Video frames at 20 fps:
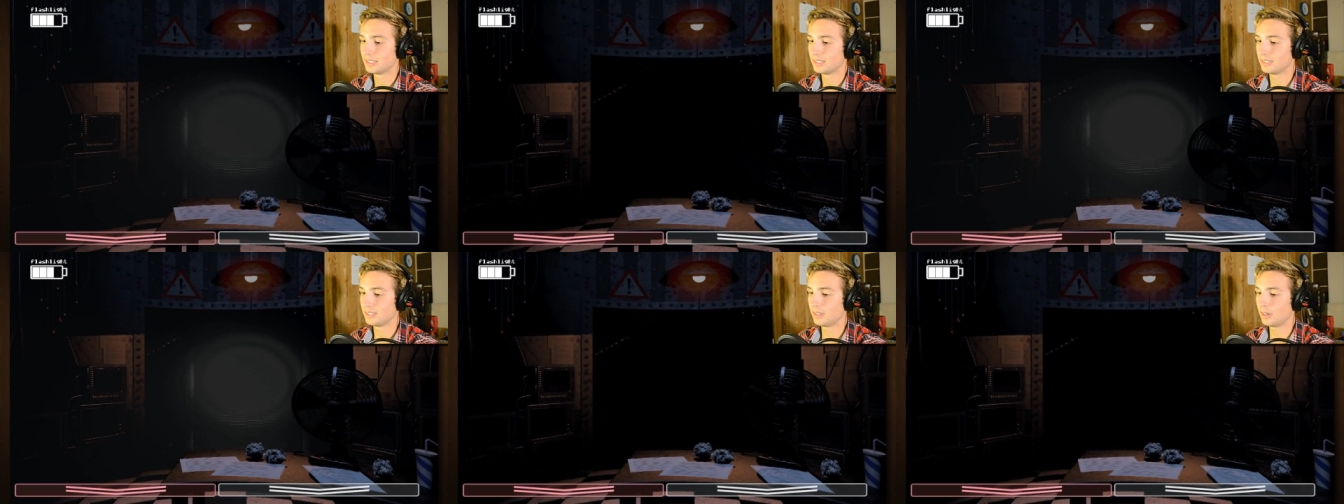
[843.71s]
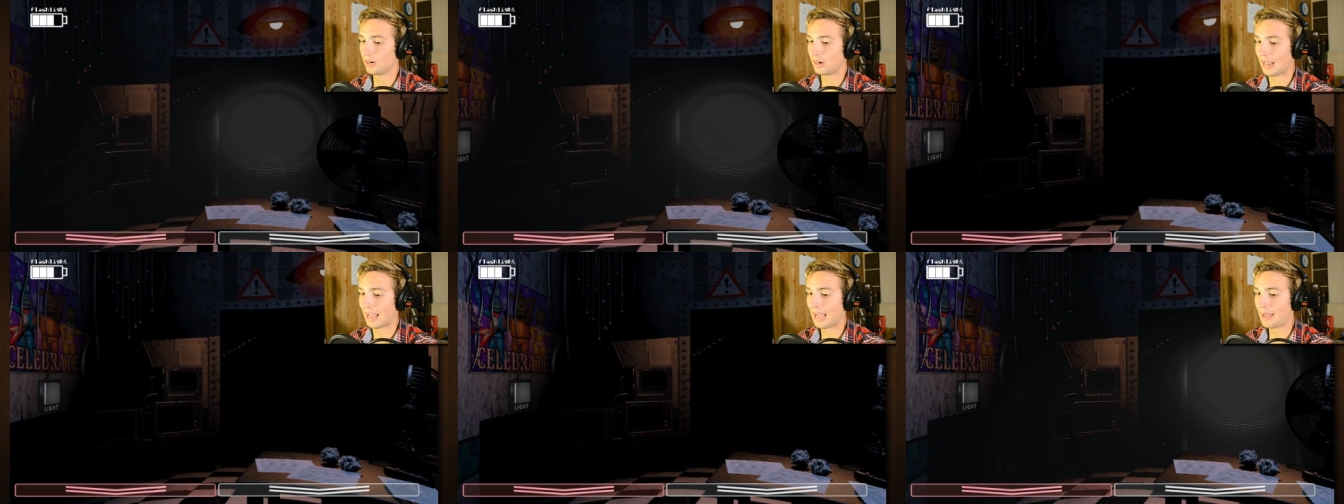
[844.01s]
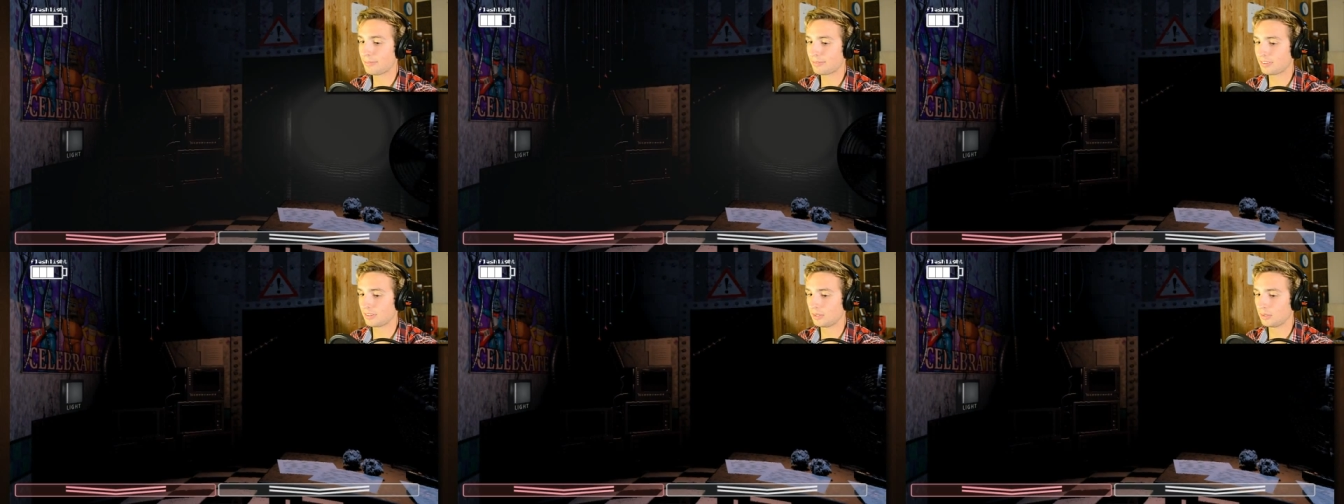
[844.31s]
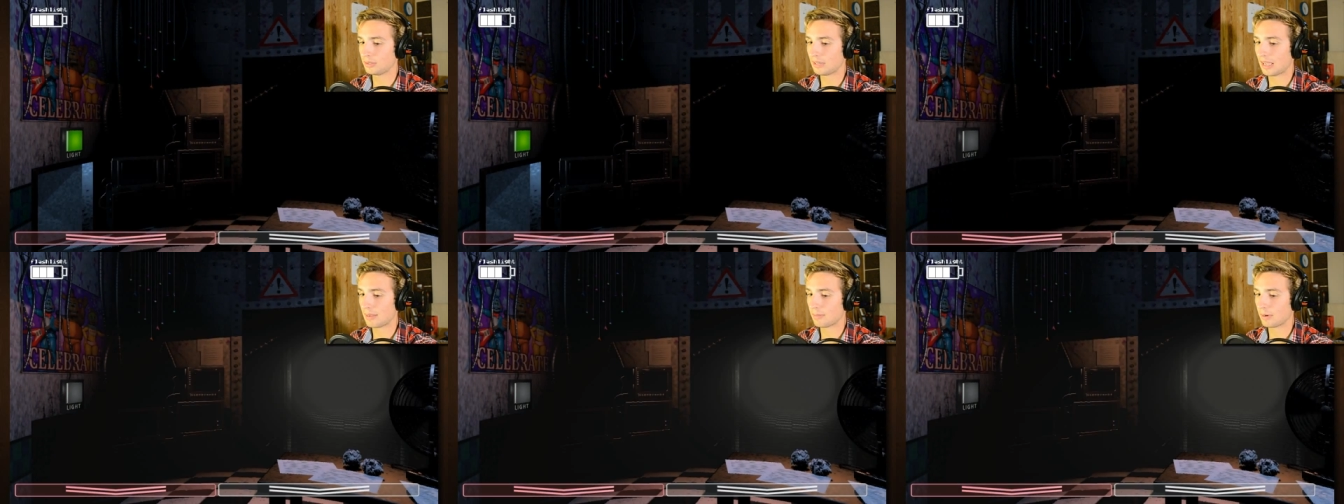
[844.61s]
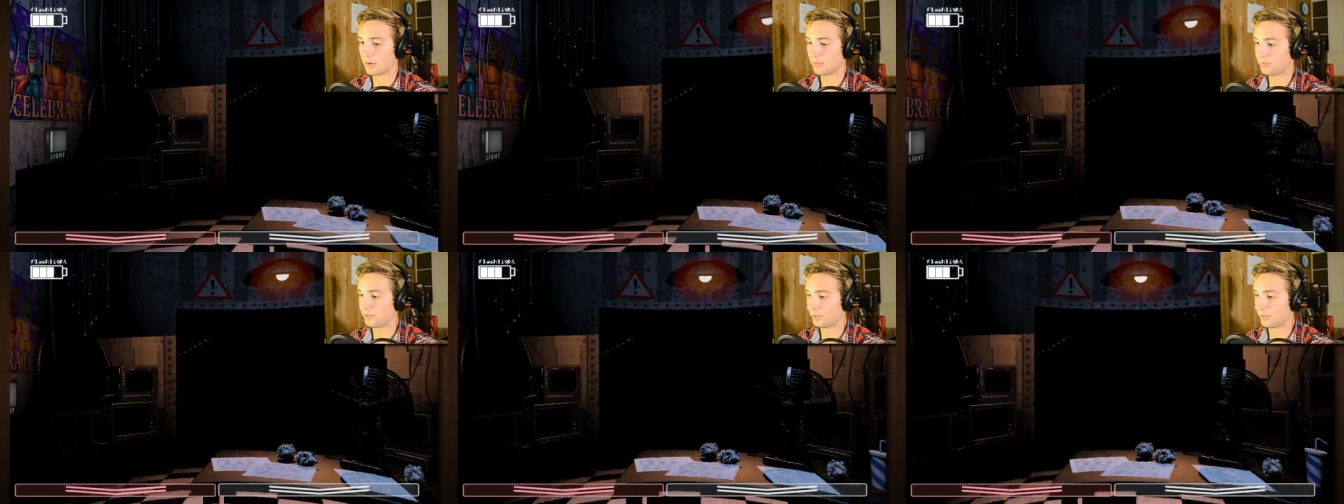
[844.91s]
You're absolute
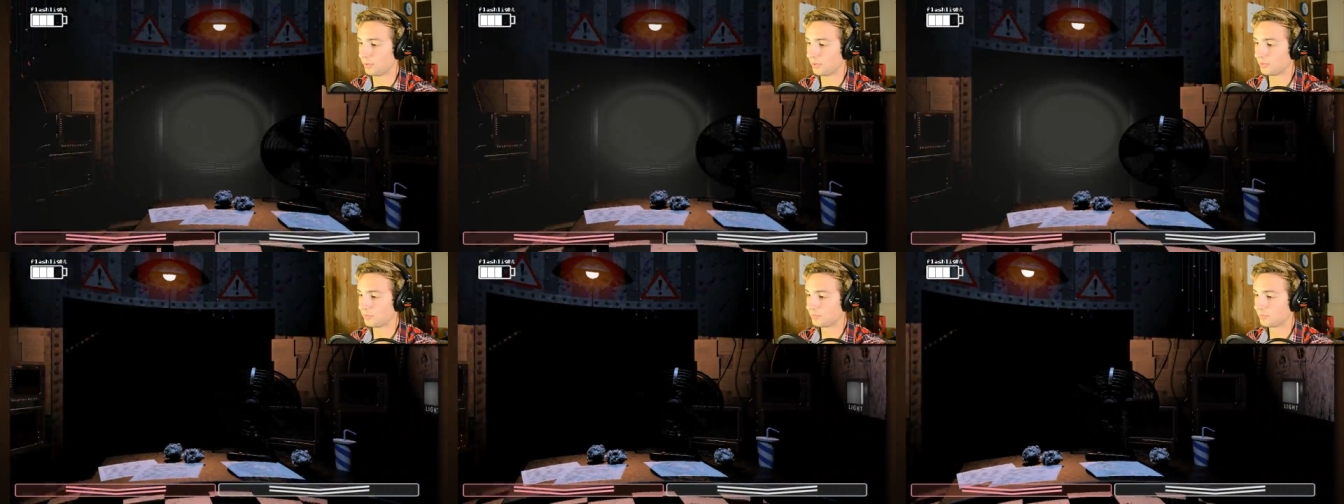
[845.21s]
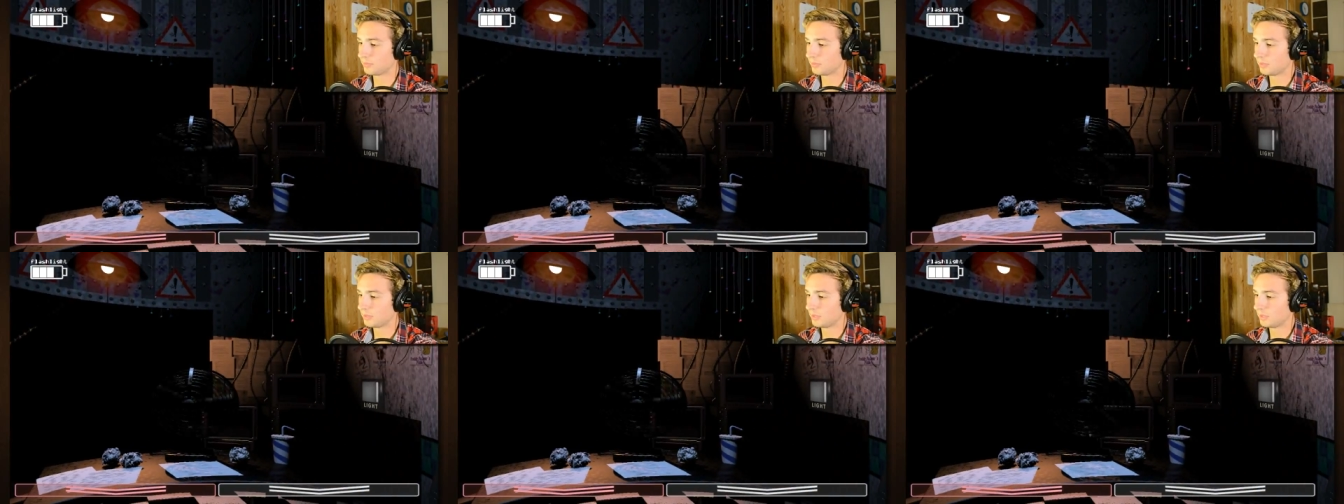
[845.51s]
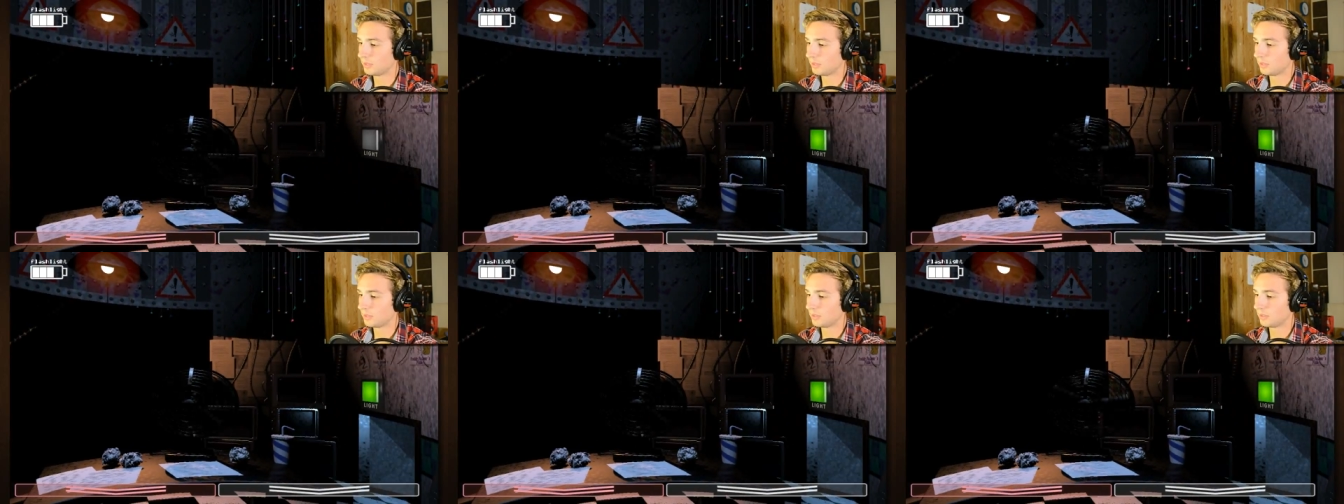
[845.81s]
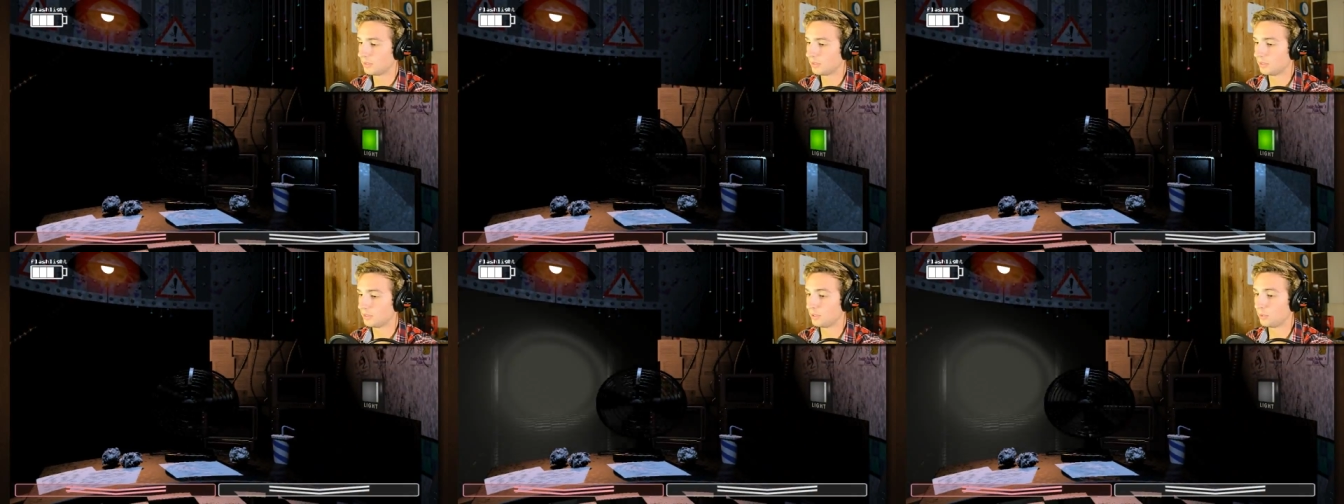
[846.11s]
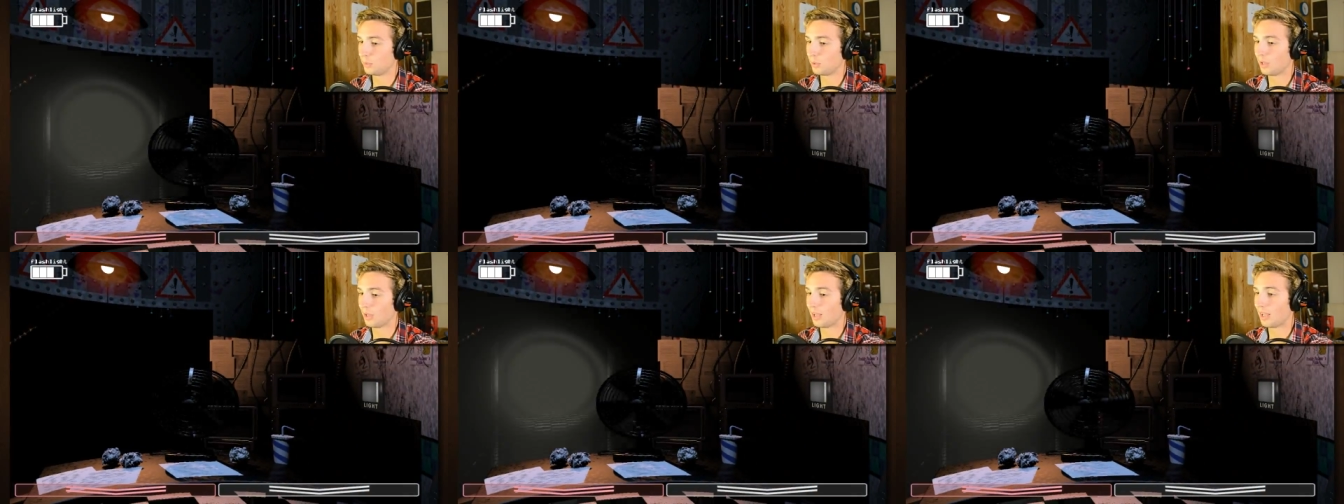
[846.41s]
nightmare fuel.
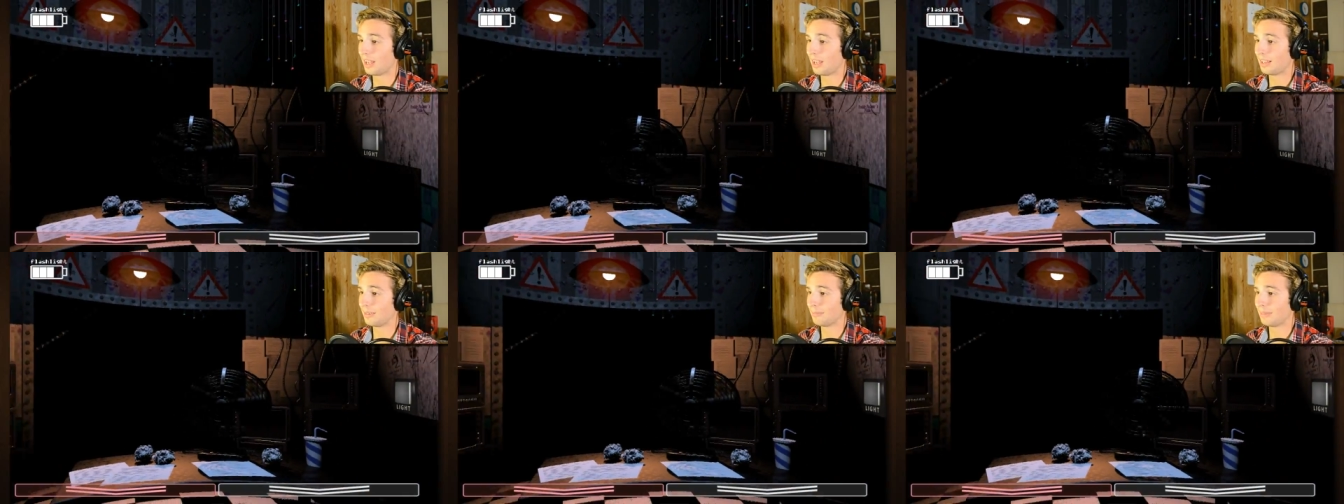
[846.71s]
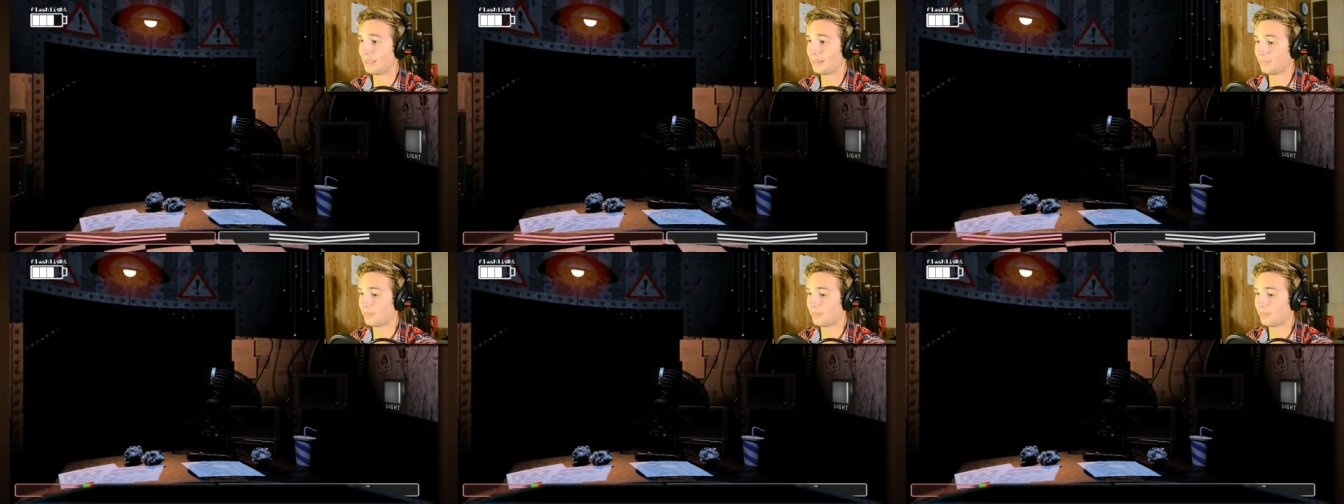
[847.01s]
You will haunt my